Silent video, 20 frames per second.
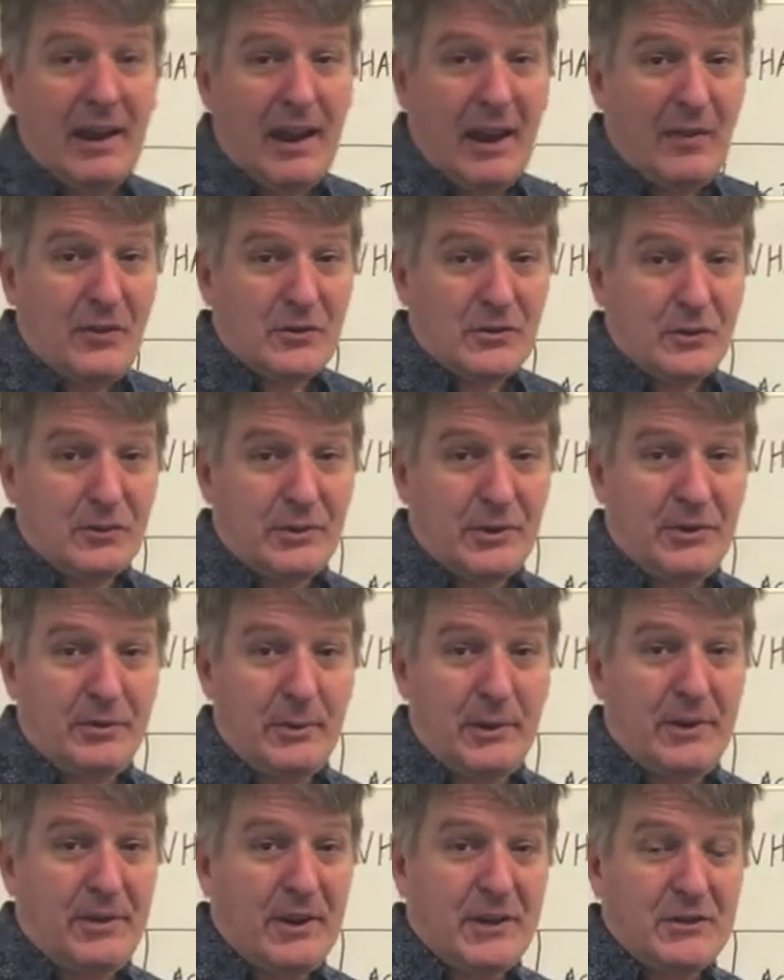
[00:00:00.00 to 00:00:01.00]
And there's only
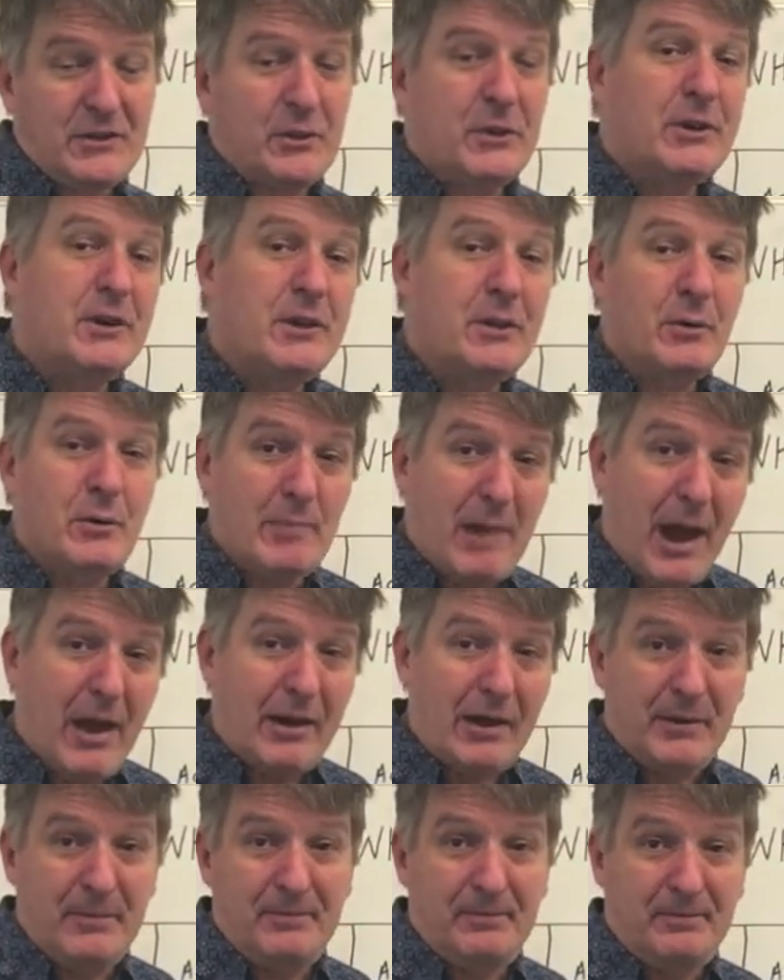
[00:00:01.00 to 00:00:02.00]
three things you can do
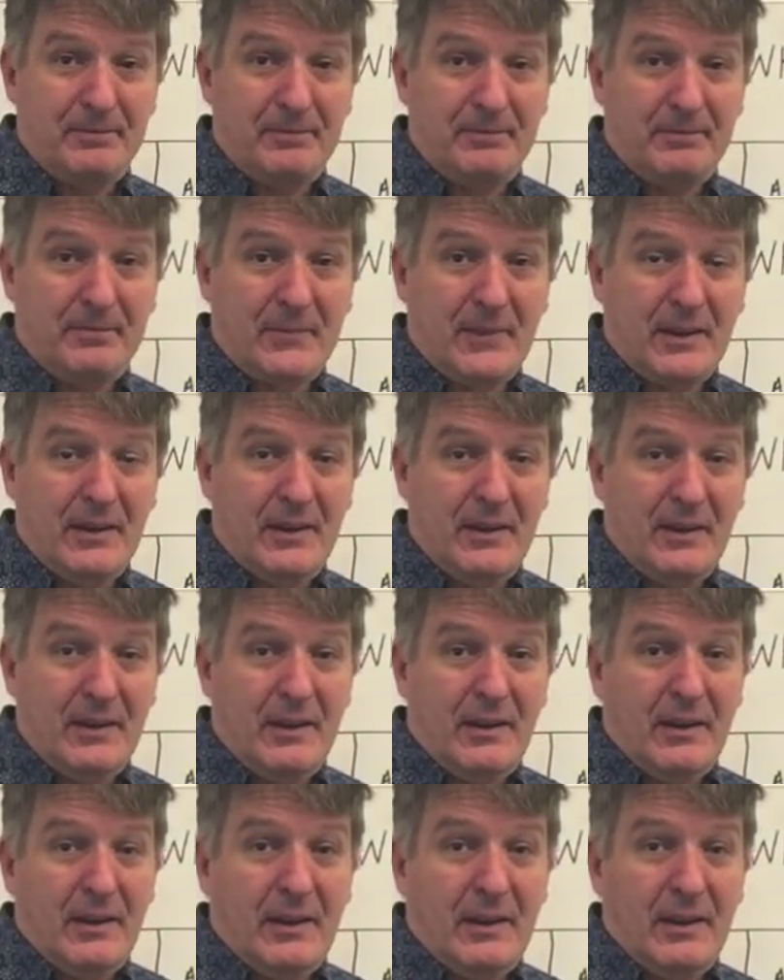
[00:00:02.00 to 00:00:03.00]
about it.
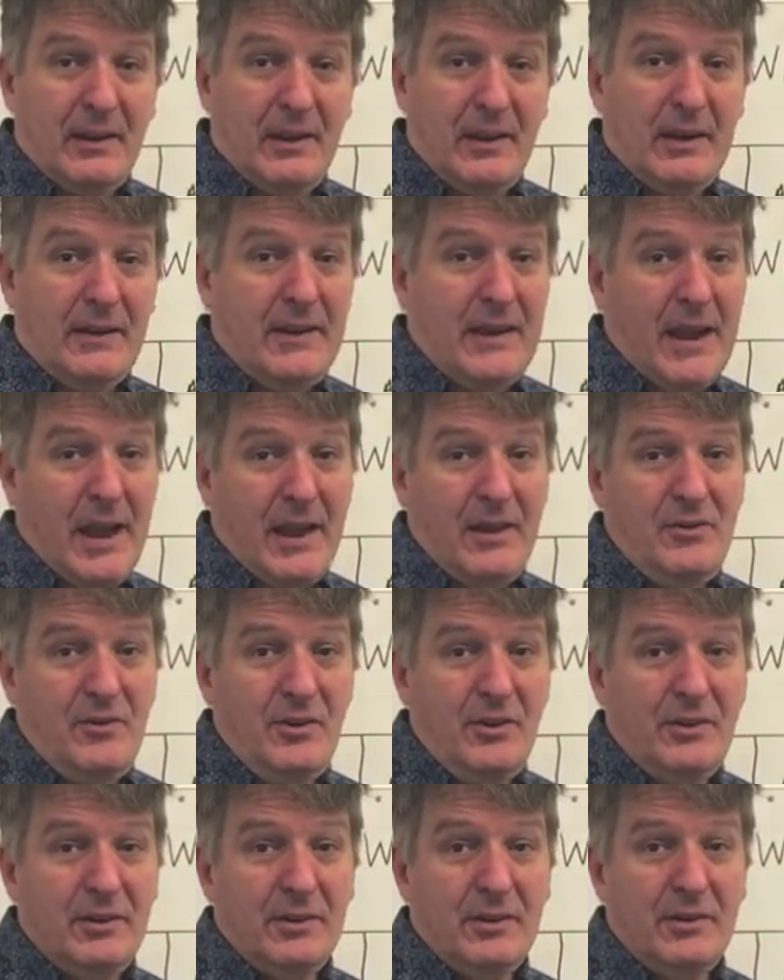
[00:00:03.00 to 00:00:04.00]
In the
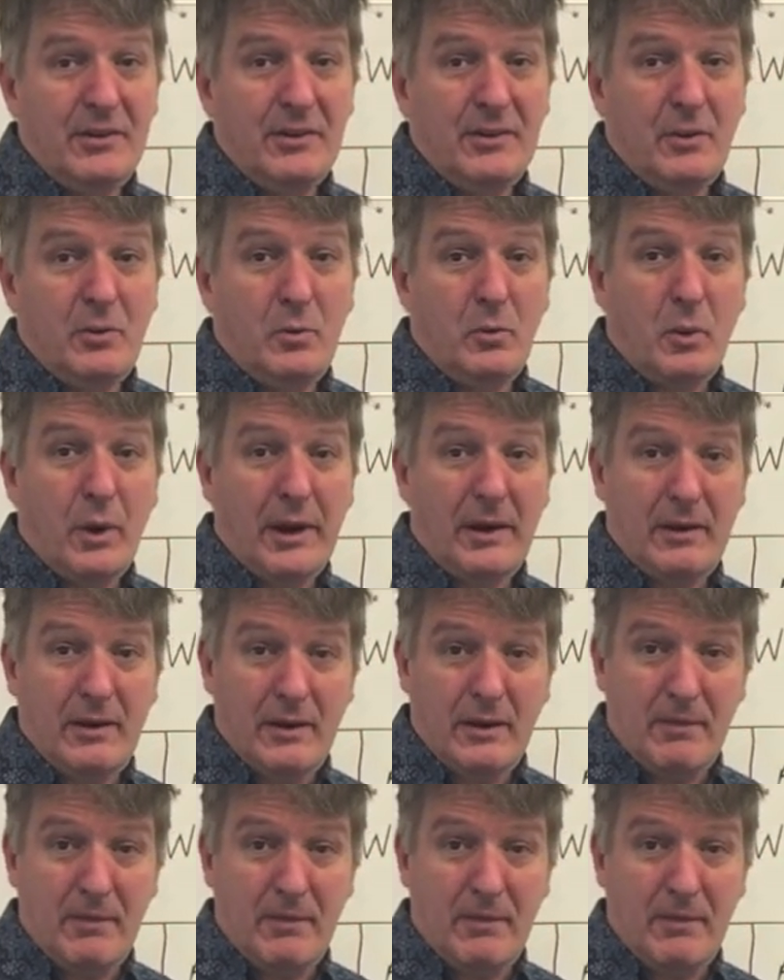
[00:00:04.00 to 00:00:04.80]
end, what